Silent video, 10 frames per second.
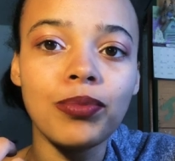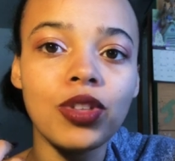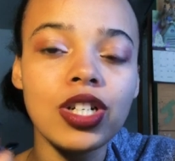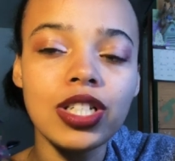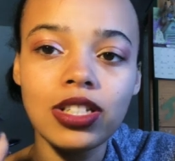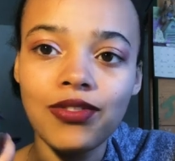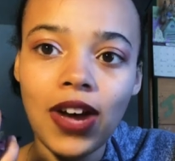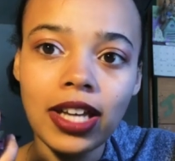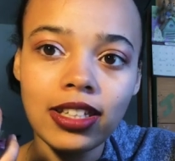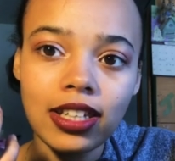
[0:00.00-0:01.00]
There's a
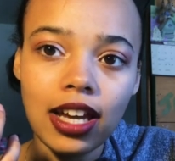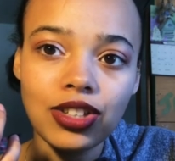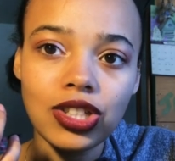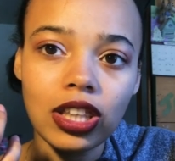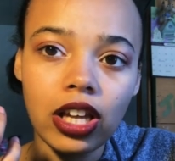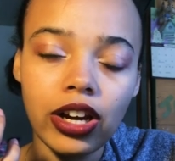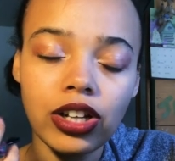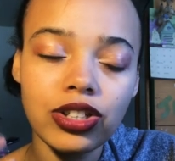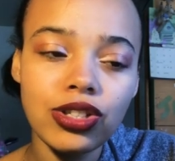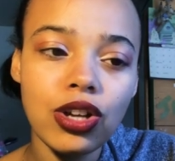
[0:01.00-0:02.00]
divine connection
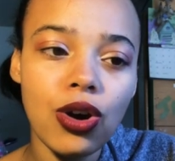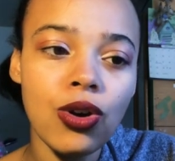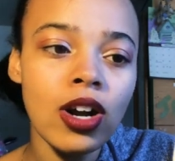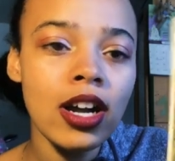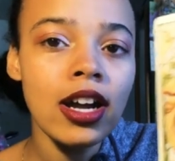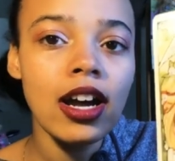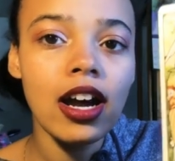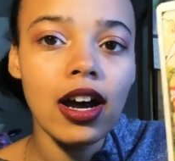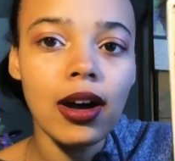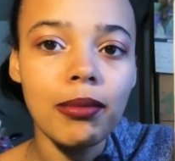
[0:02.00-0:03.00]
there. So
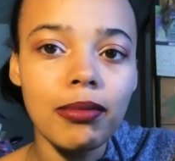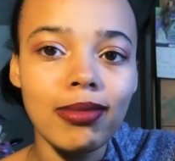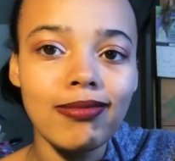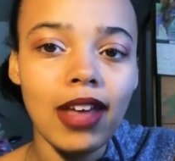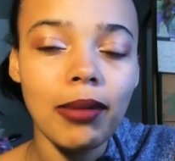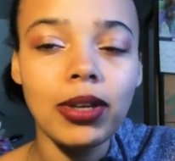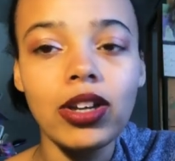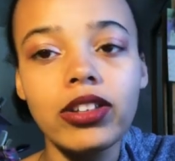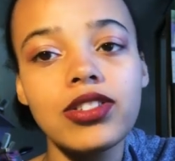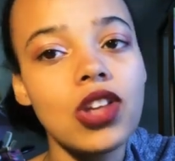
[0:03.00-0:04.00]
I'm
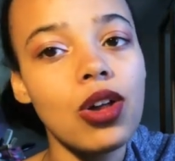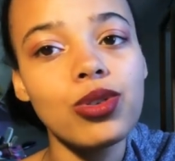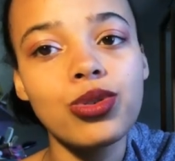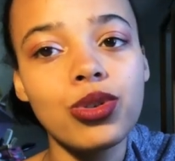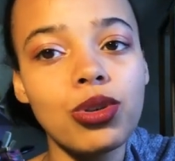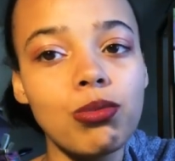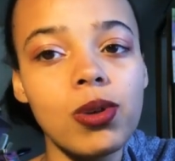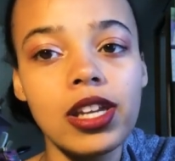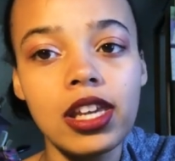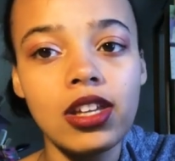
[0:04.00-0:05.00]
hearing this also could
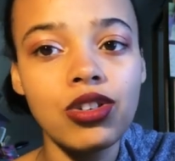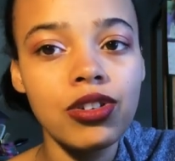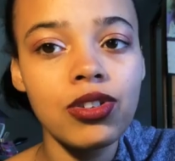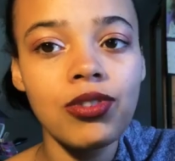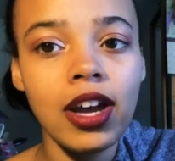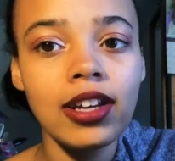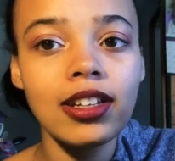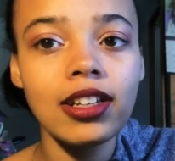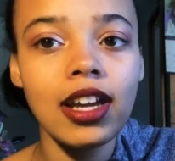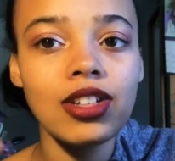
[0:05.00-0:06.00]
bring in your divine
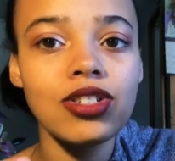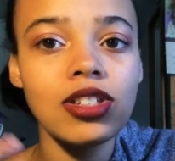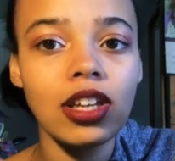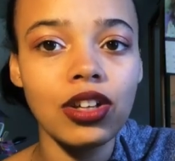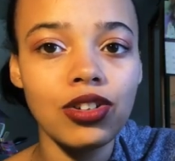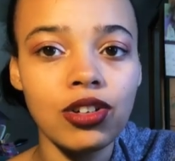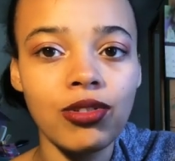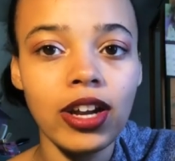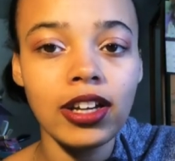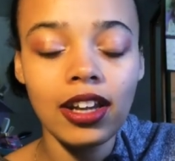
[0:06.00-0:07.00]
connection, like your
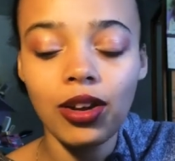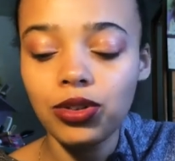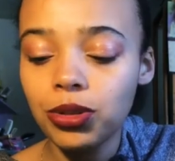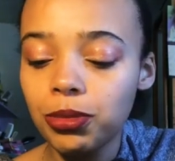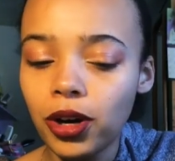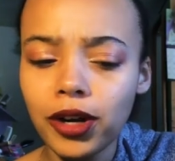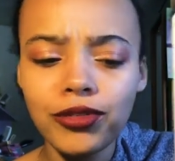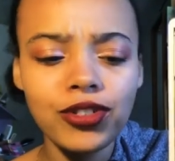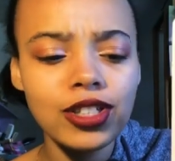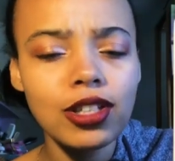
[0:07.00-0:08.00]
divine counterpart
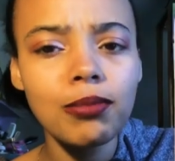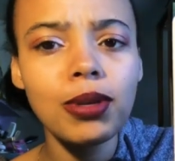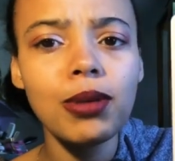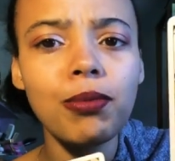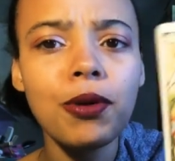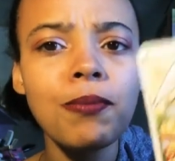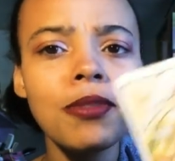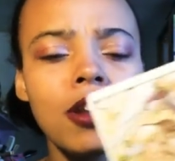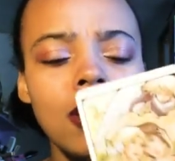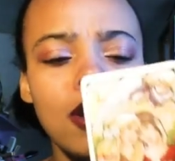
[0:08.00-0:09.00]
for some people.
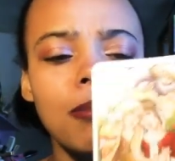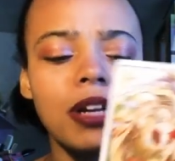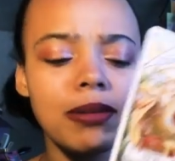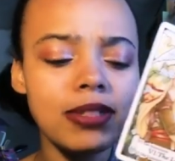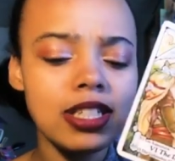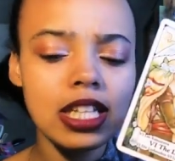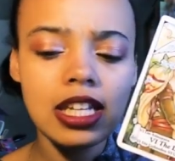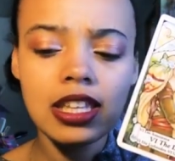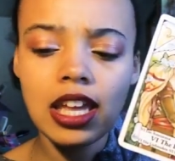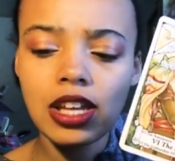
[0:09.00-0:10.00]
But I'm
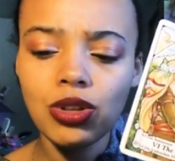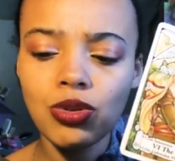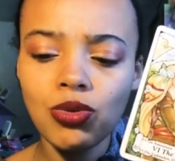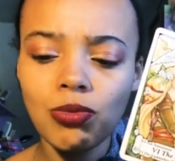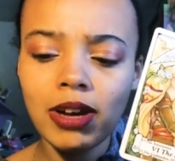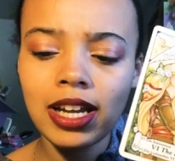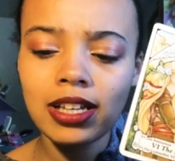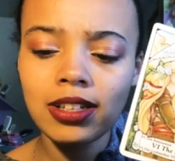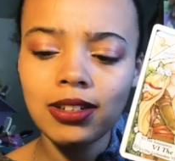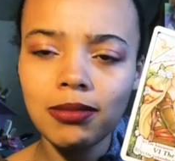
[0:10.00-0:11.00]
seeing that you
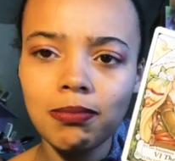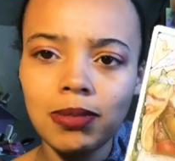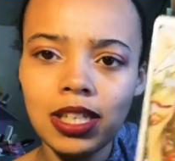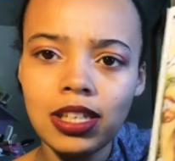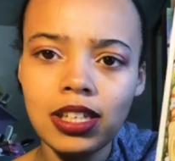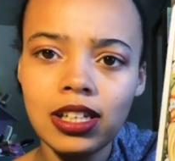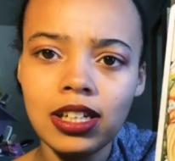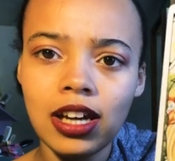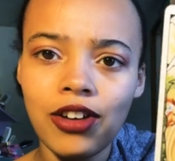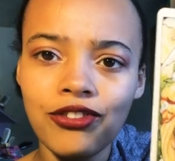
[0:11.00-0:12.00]
might
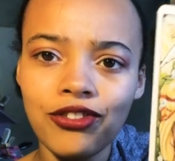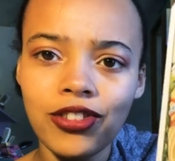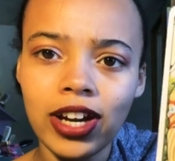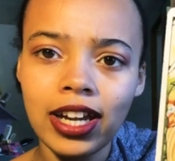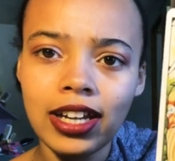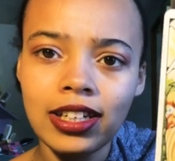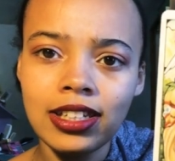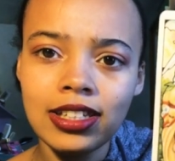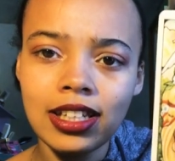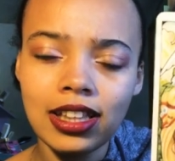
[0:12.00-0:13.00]
be
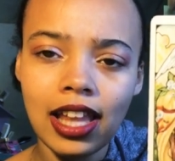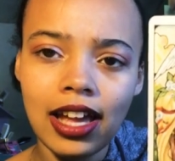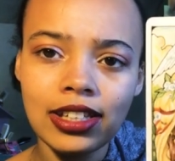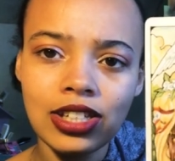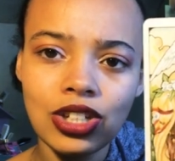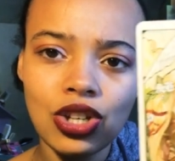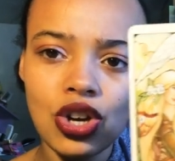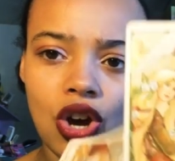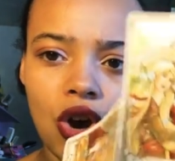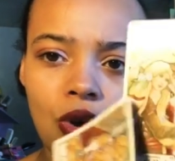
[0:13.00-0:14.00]
afraid to let
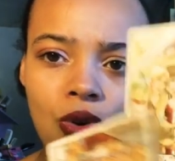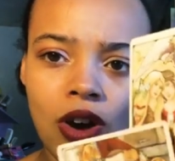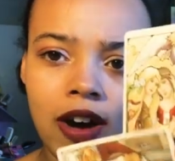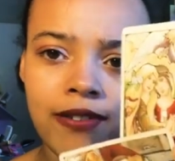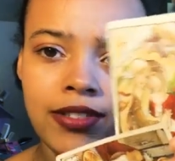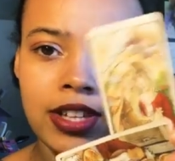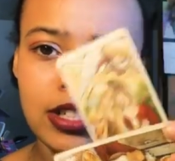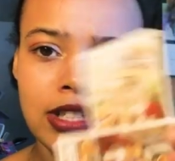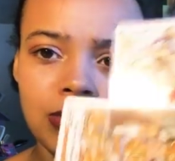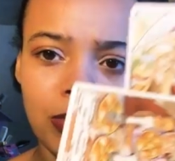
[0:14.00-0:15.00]
go of
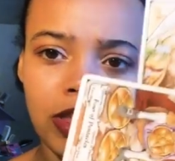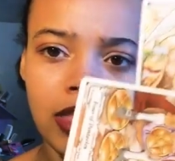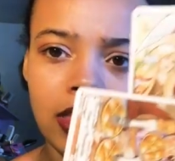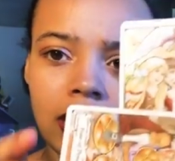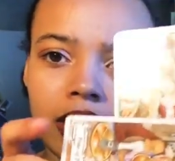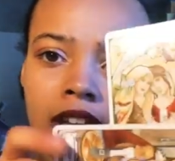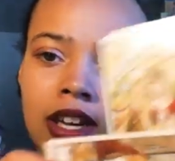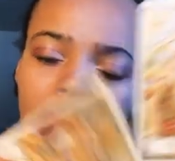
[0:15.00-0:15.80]
this with the